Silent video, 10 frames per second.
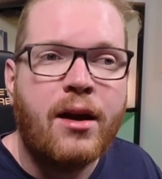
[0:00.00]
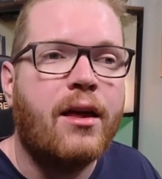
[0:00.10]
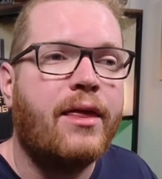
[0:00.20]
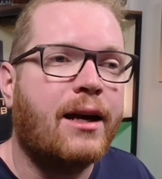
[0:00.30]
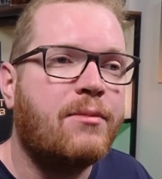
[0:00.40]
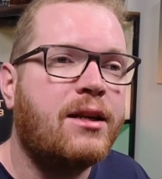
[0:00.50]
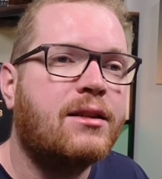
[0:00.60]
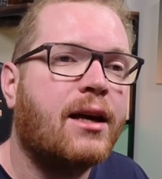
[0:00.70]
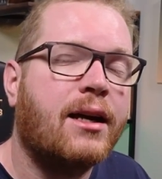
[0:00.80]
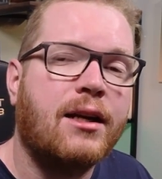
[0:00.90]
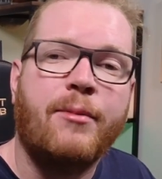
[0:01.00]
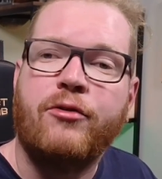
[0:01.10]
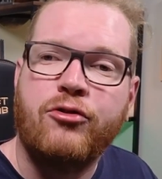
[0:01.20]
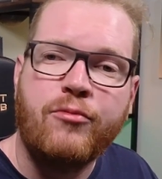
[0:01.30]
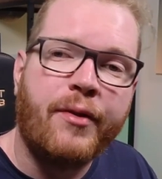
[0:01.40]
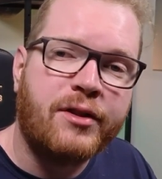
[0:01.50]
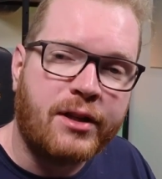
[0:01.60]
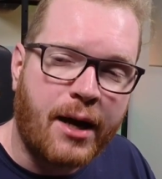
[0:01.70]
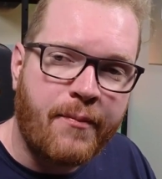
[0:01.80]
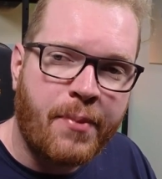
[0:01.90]
That means that in about 2 months'
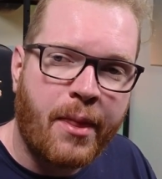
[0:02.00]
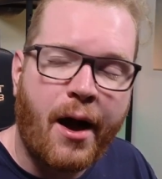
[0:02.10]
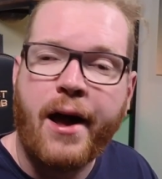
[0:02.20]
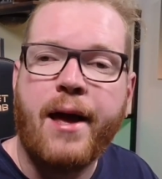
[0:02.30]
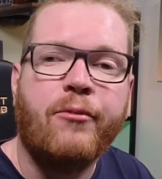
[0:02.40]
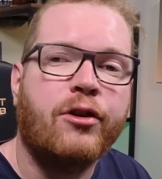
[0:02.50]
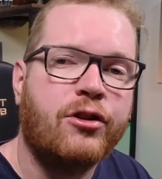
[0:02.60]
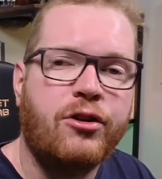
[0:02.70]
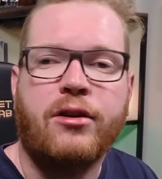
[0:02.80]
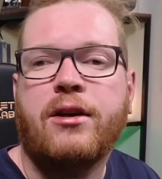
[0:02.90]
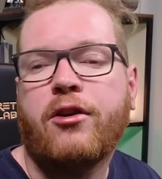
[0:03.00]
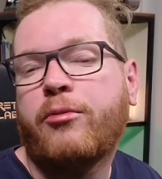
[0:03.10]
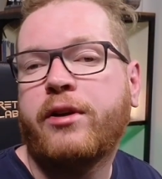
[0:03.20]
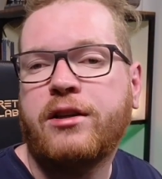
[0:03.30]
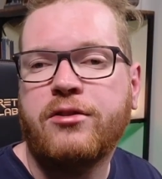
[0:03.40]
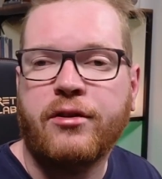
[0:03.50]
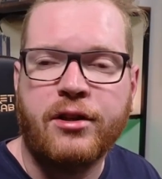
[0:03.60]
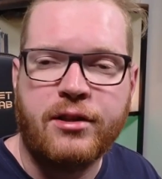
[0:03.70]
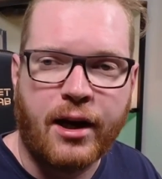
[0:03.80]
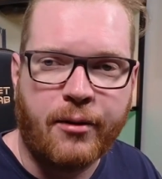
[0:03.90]
time, I am going to shut down operations on
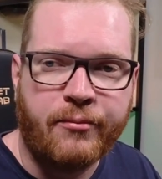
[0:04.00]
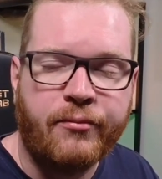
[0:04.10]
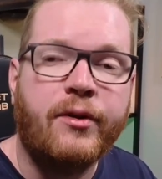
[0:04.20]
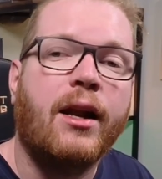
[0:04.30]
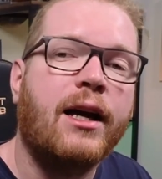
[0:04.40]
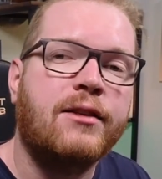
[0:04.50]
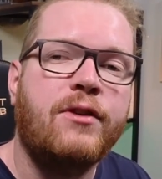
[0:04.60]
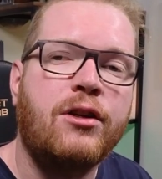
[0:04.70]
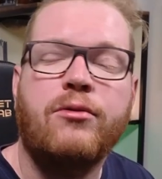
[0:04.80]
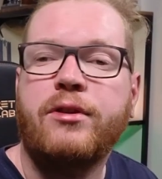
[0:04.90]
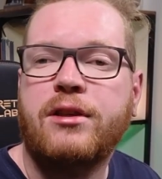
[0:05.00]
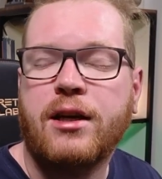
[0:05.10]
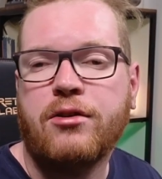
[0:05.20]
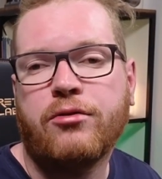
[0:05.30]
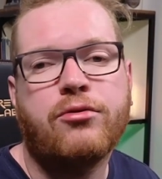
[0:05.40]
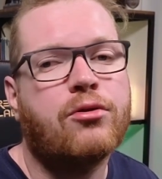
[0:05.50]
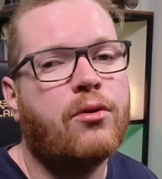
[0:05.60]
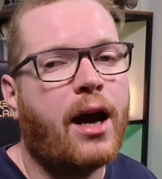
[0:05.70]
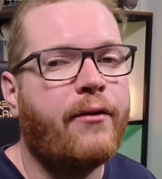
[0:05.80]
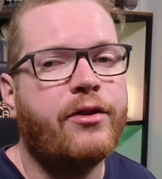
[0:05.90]
this channel. The last video is scheduled to go
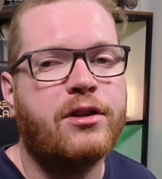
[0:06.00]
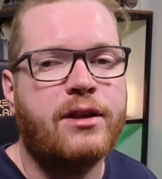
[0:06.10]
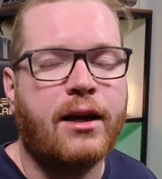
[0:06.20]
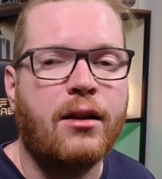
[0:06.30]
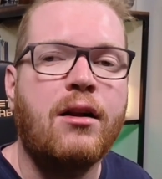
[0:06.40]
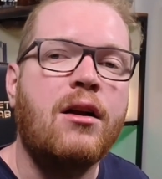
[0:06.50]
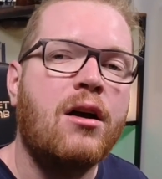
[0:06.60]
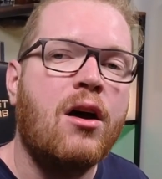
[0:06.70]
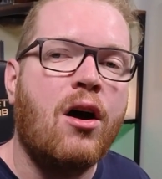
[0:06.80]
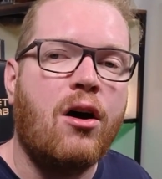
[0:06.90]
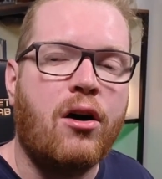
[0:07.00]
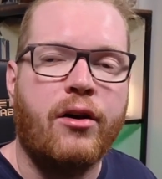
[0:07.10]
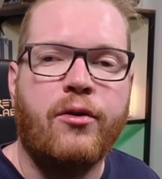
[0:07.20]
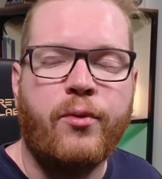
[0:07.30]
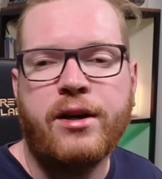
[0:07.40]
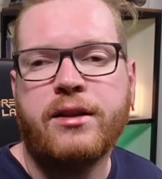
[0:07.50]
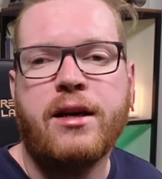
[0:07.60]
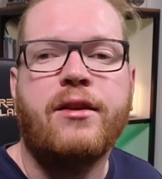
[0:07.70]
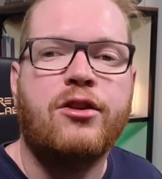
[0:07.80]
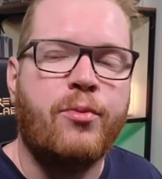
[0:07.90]
live on this channel on Wednesday,
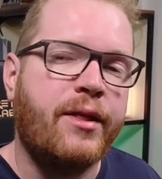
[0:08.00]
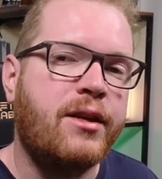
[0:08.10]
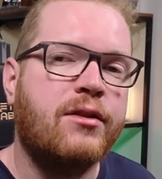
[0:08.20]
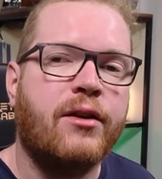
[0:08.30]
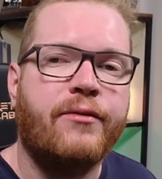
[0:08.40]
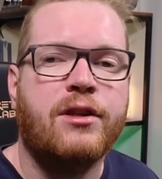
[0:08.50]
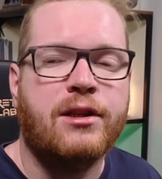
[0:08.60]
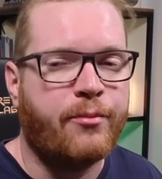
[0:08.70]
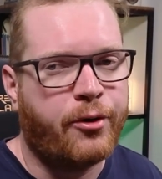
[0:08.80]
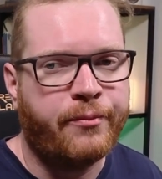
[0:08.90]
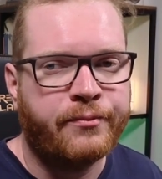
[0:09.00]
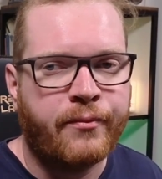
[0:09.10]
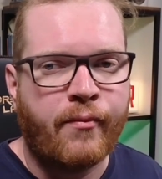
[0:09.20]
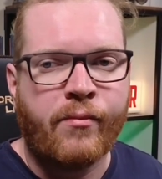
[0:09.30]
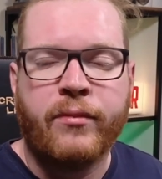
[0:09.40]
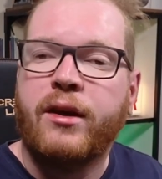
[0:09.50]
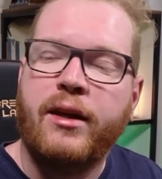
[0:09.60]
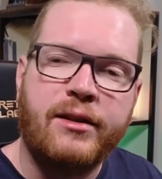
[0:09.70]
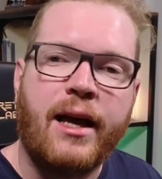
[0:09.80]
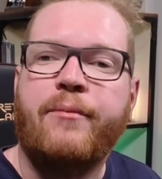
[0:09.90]
the 20th of December.
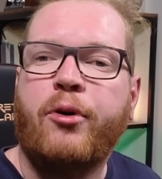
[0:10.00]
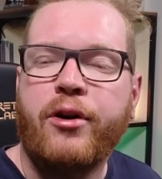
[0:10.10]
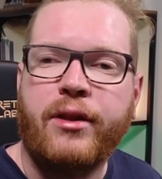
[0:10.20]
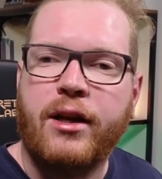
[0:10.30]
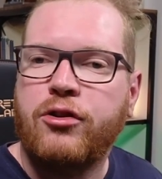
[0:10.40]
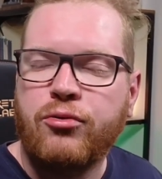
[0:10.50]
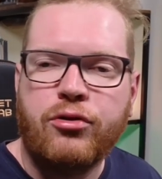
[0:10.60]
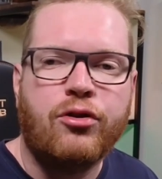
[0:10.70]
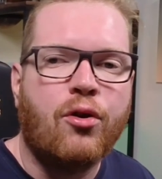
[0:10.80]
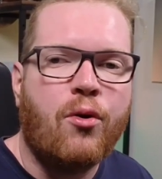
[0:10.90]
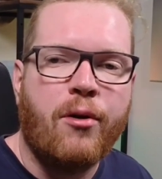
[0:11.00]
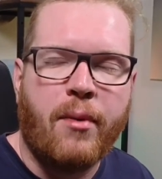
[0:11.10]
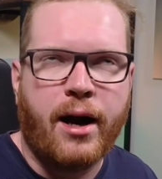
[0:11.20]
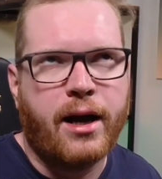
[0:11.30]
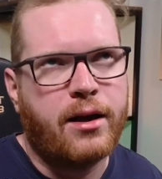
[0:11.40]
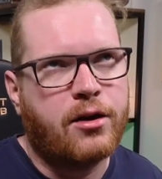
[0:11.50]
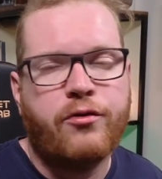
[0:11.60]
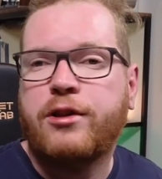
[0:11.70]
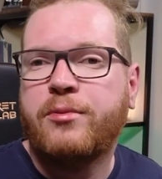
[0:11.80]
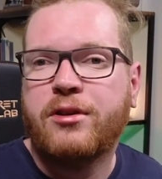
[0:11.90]
It's that point that I usually go on my
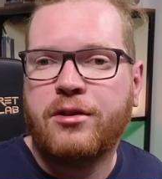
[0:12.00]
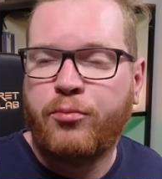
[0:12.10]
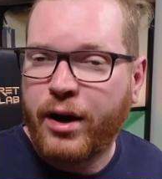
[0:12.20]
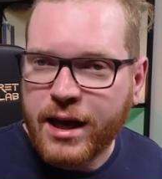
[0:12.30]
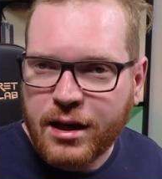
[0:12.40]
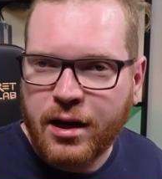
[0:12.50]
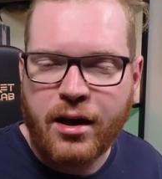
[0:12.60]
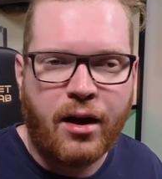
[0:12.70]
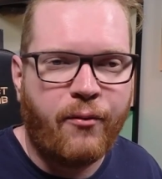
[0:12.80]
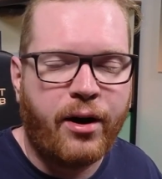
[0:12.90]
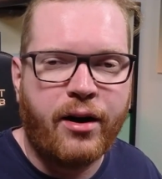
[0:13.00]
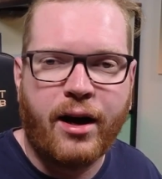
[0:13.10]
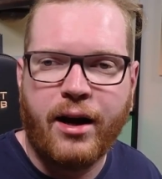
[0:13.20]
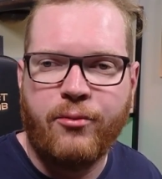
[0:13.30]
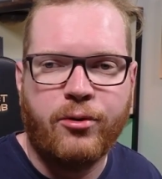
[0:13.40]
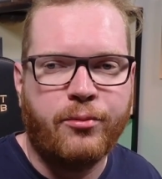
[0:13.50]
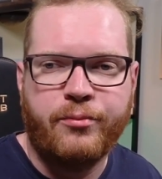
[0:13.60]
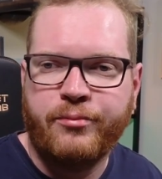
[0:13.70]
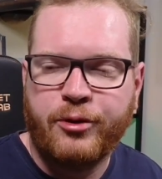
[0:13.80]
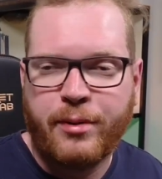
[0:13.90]
Christmas break, where I will
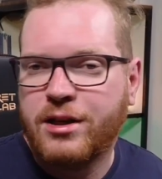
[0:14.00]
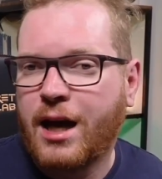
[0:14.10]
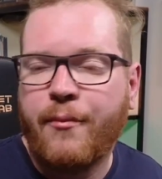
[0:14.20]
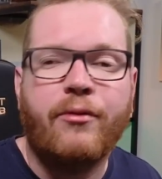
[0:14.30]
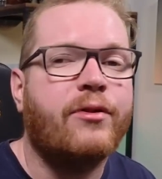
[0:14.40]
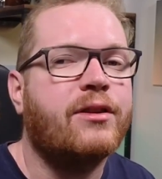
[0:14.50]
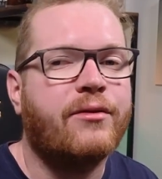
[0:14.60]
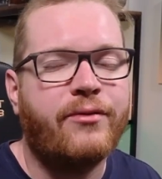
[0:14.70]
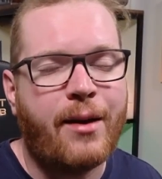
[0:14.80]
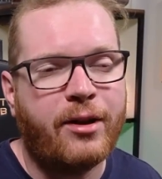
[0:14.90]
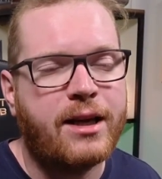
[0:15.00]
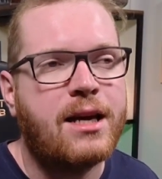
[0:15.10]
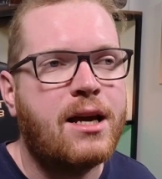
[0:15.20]
spend time with friends and family.